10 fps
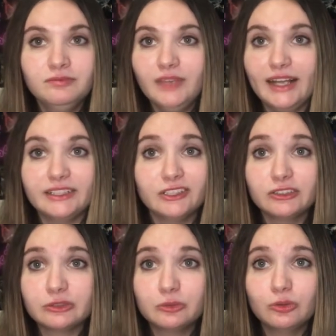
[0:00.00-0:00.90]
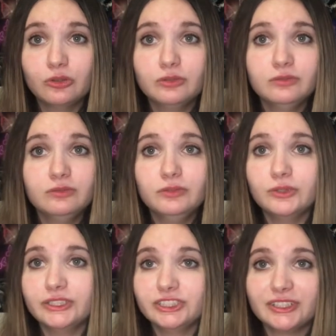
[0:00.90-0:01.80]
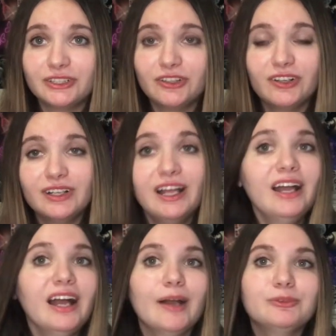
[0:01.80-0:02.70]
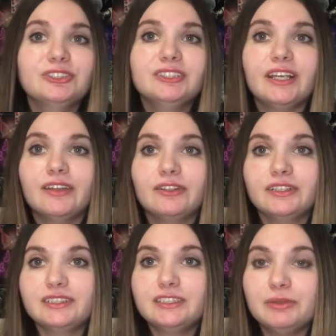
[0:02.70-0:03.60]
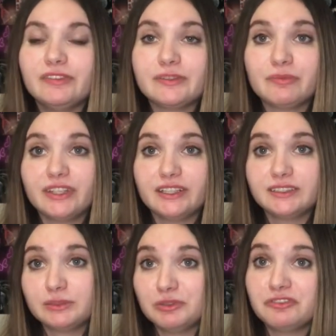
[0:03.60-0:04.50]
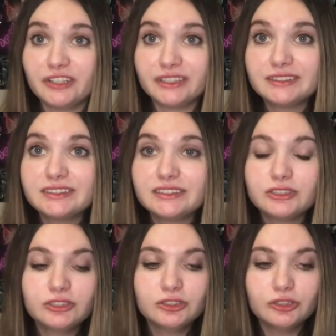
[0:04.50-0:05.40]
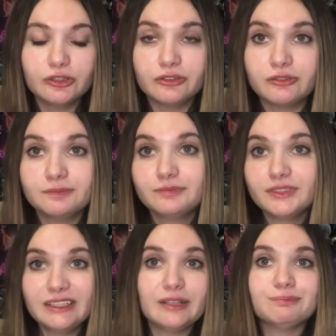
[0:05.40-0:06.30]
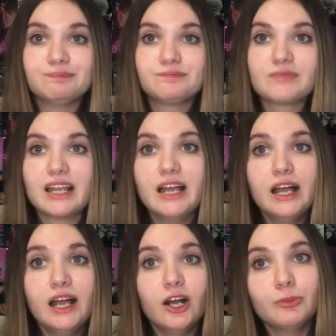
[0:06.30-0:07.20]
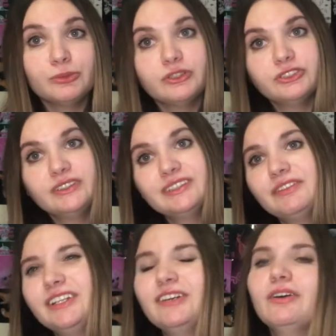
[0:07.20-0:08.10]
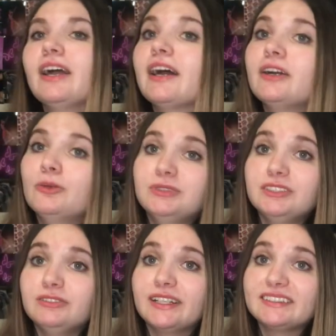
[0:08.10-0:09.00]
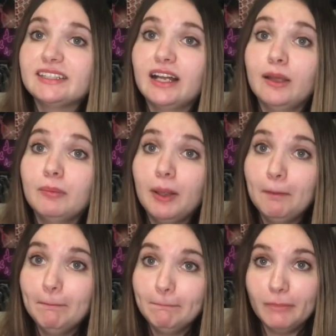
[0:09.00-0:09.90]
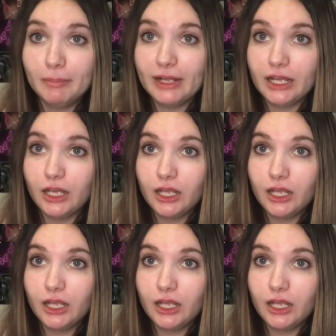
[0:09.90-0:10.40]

at either school or in general. I'm just saying there needs to be some things to be fixed. So yeah, hope you enjoyed this video, and I hope to see you next time. Bye-bye.